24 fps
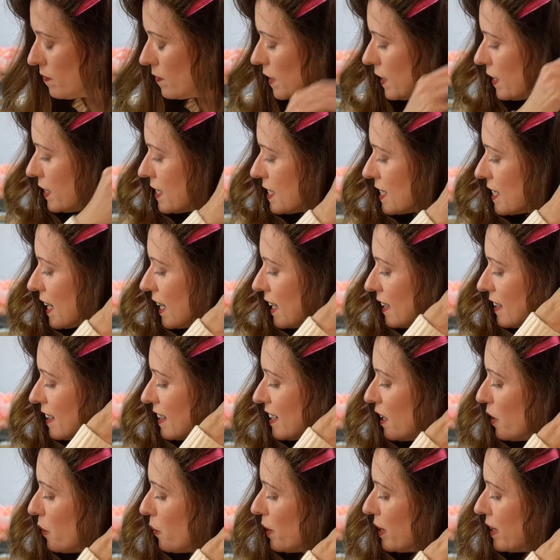There's that
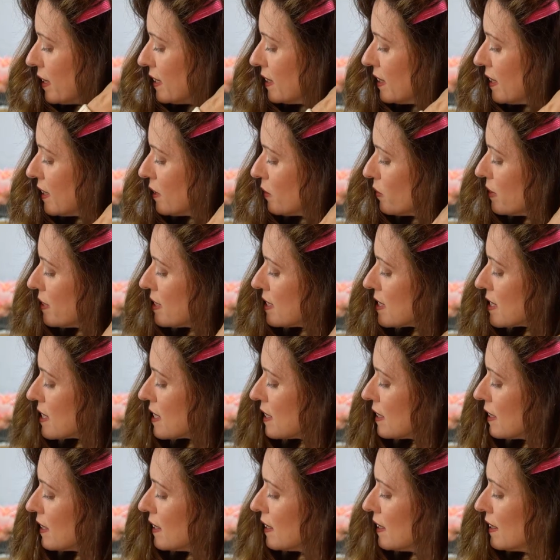little one that was
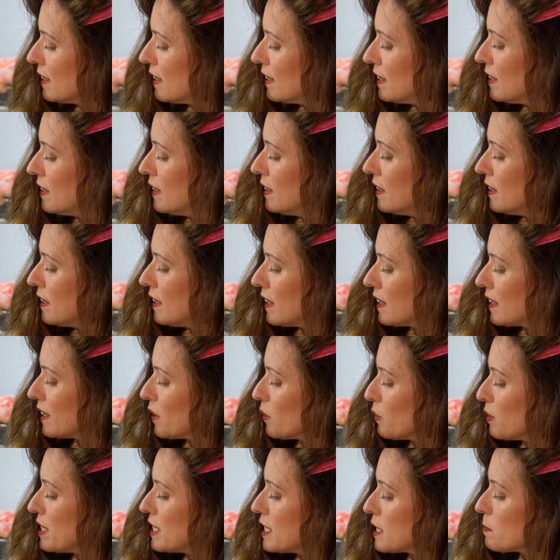on a
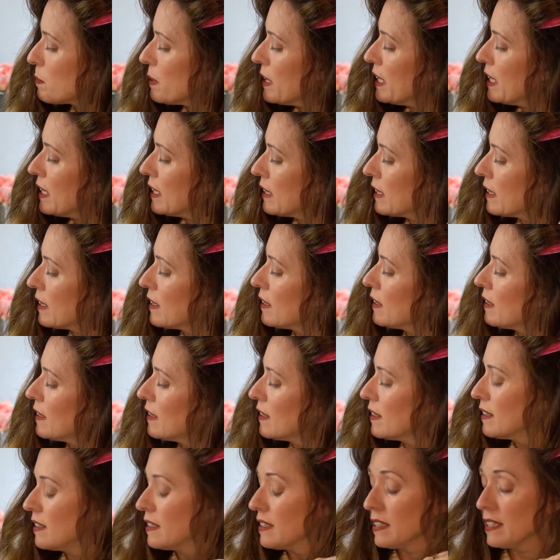wispy.
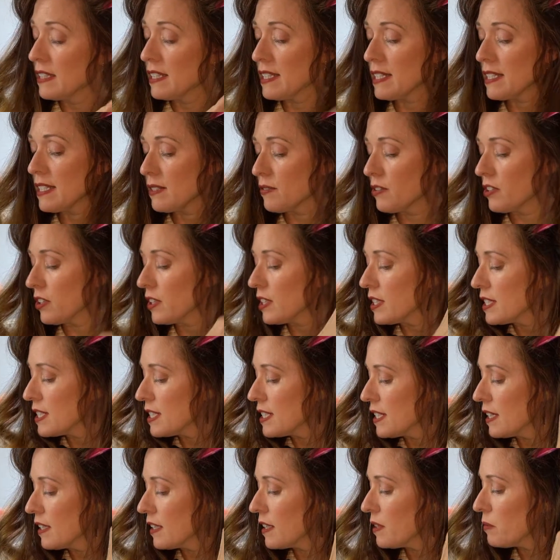It's really
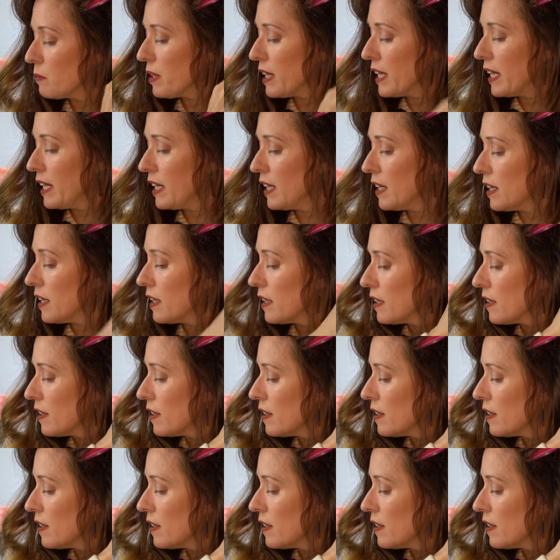stuck in my hair.